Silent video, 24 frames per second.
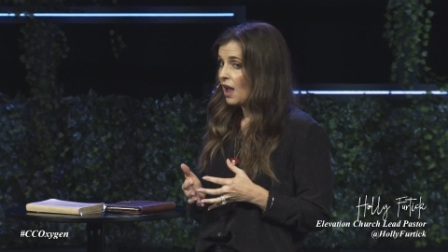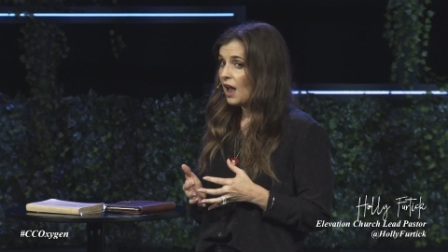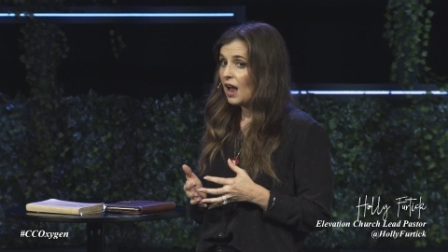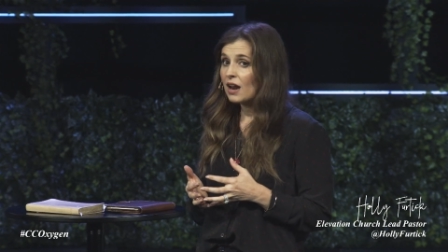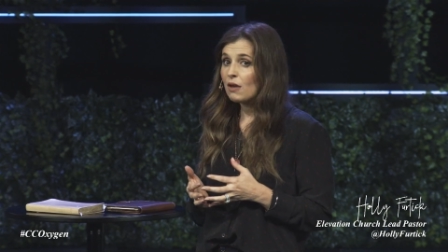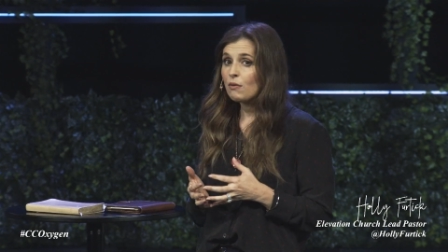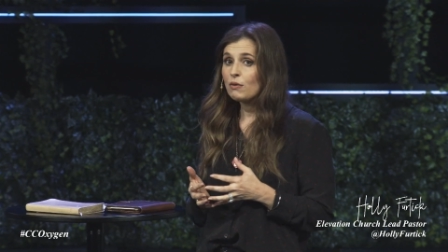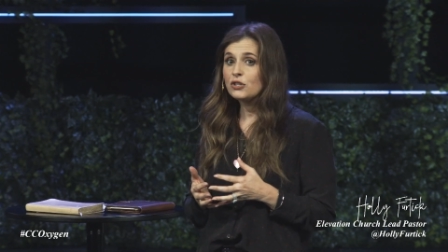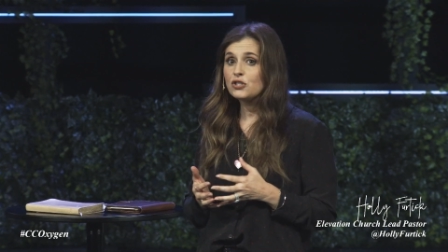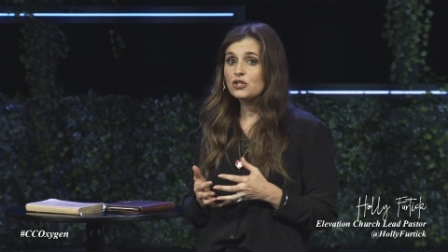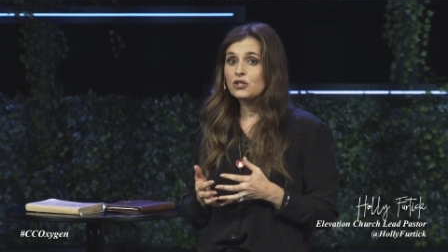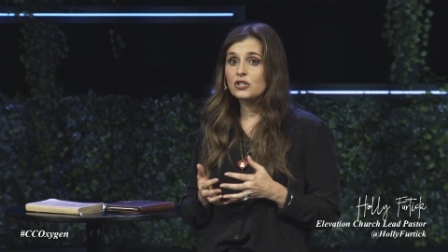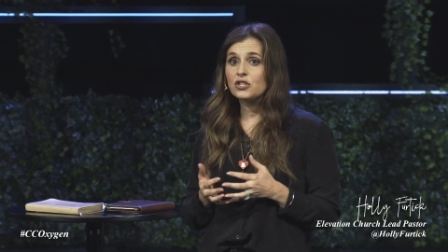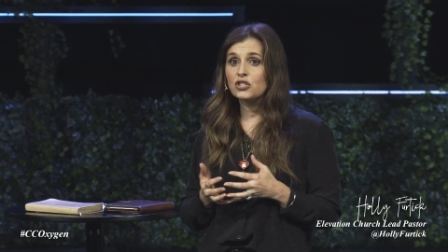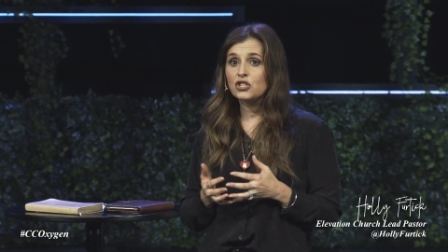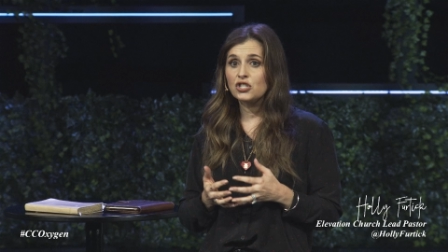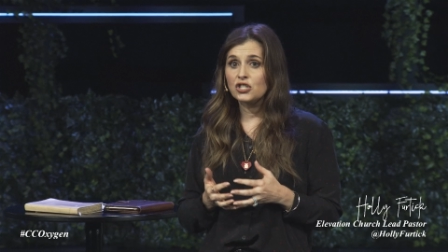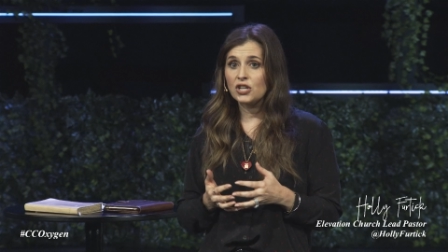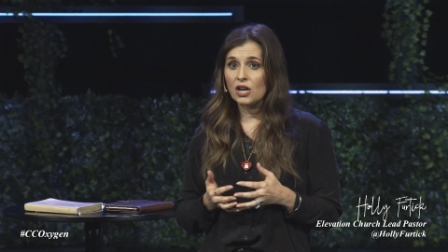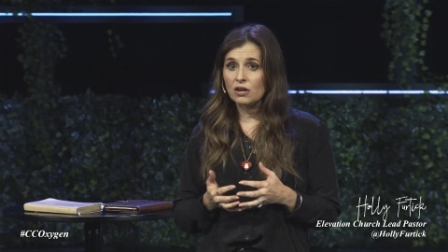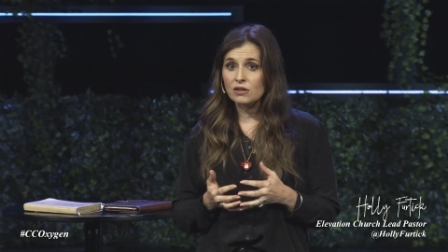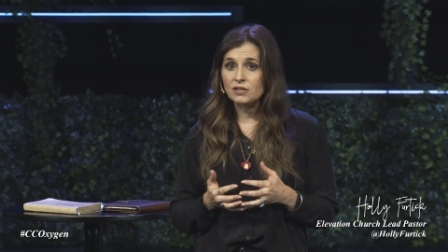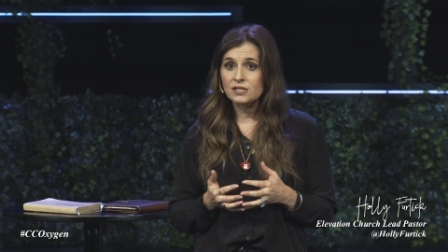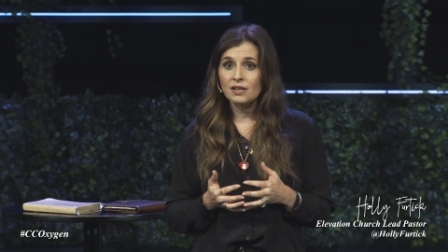And I want you to
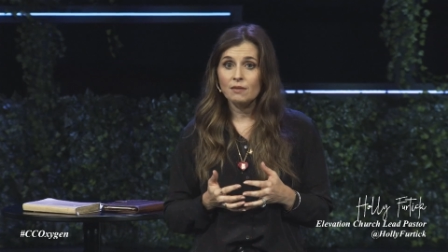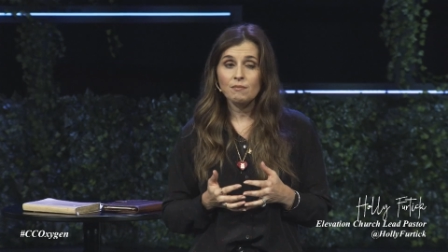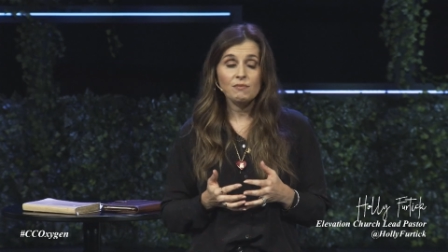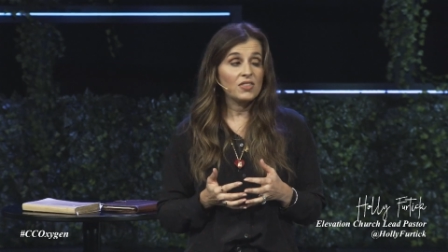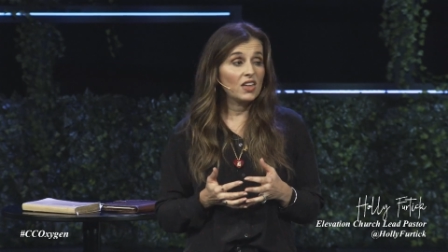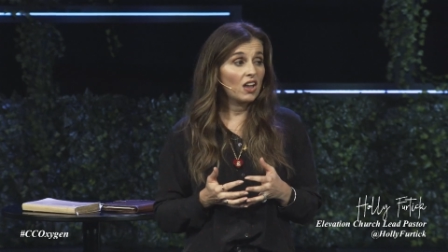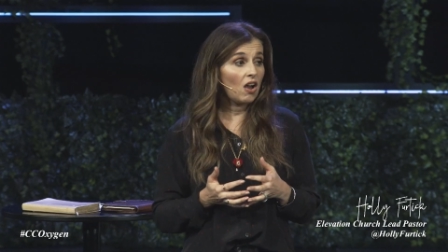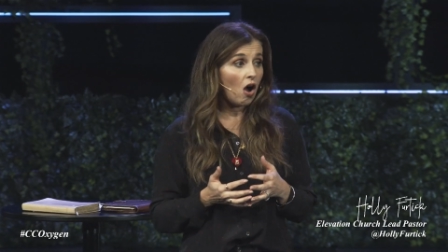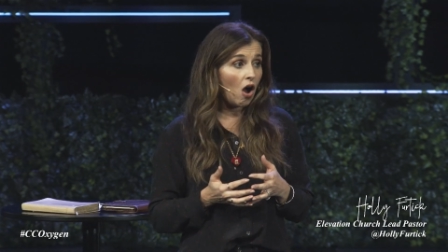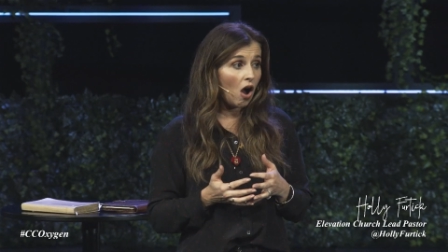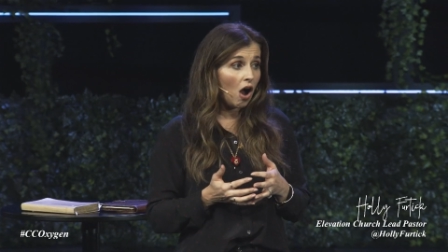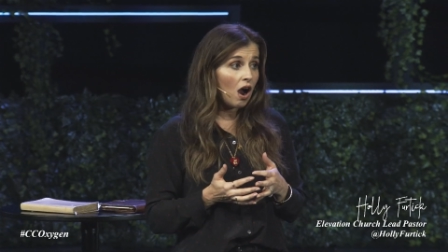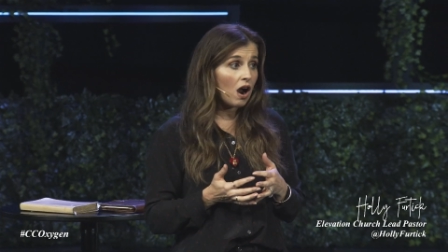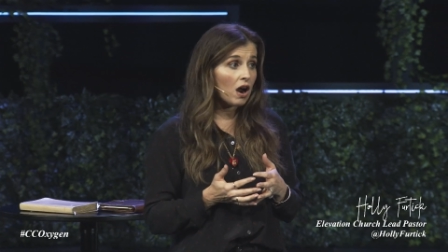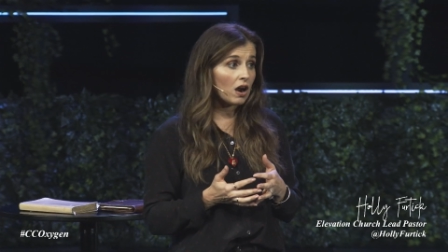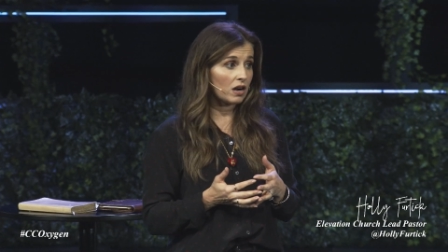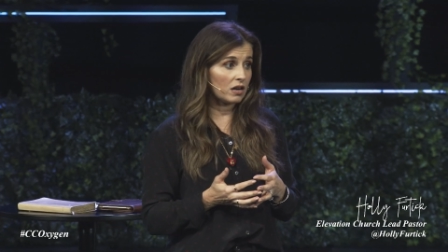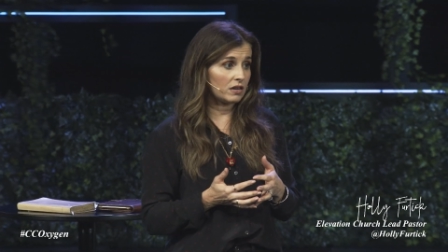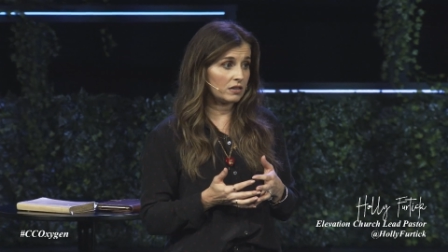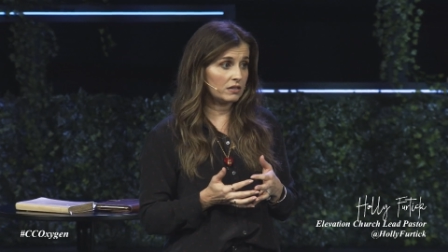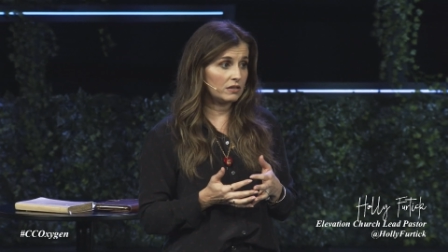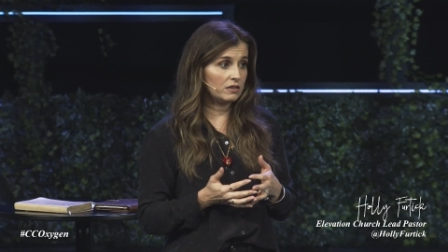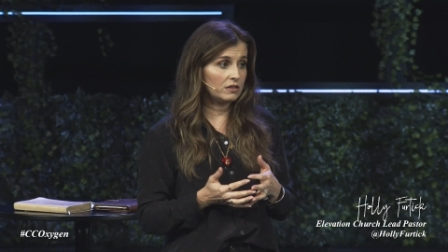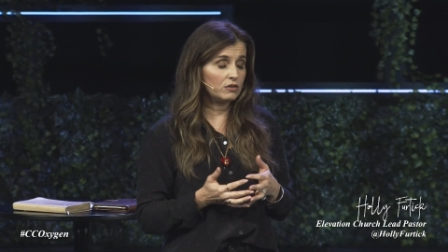share something
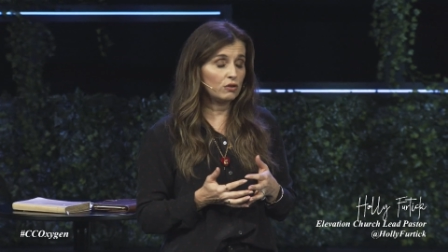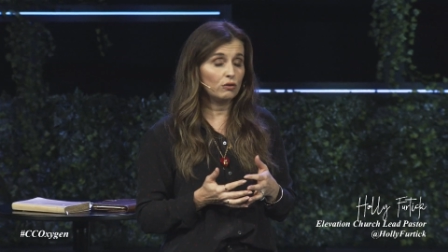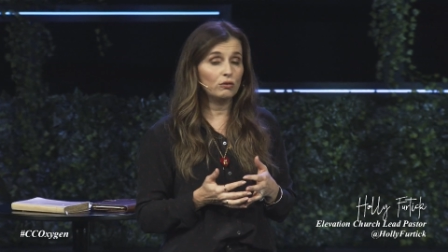hard.